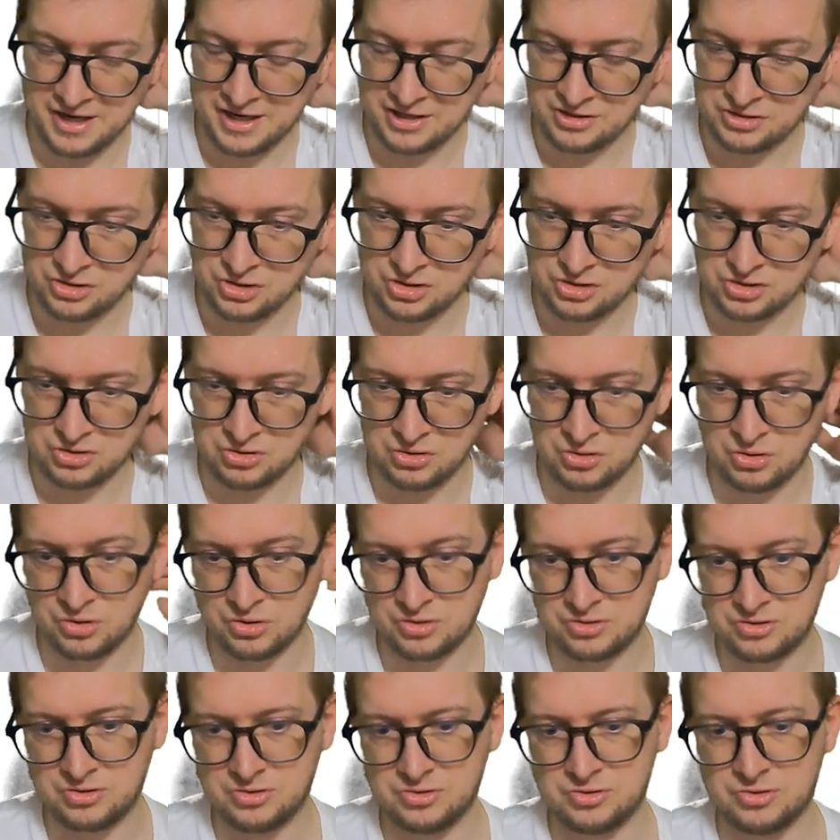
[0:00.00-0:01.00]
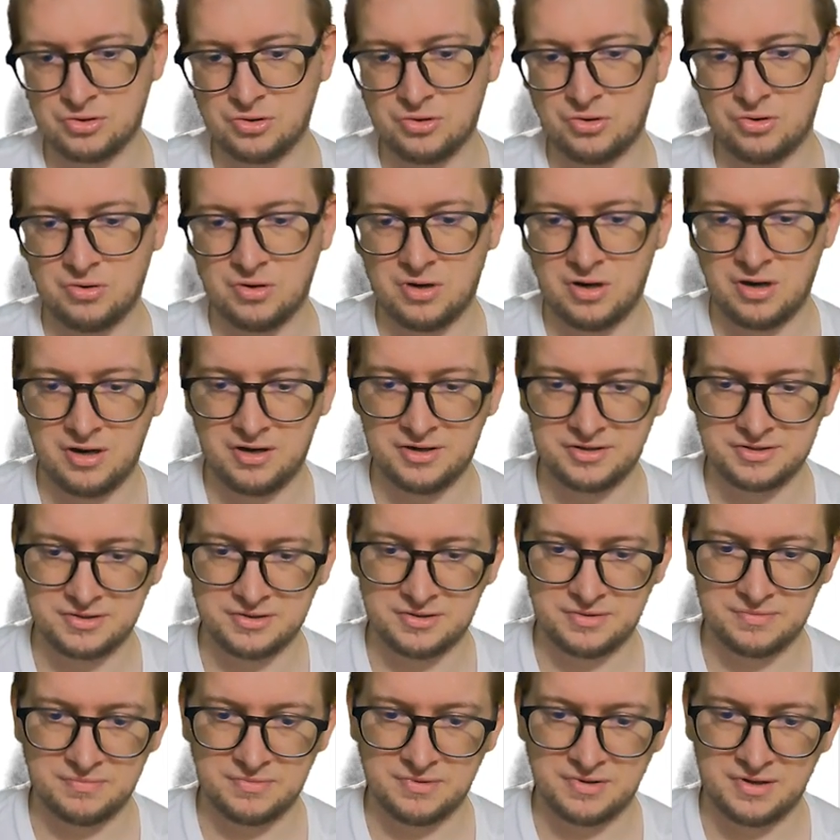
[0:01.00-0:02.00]
it just looked so
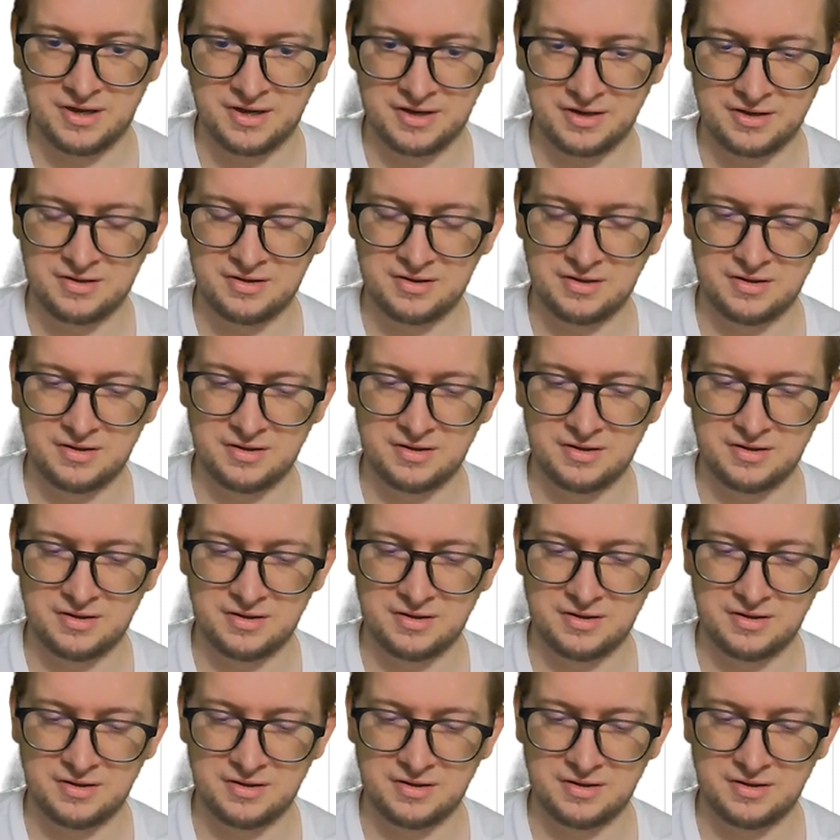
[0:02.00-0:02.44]
awesome. Like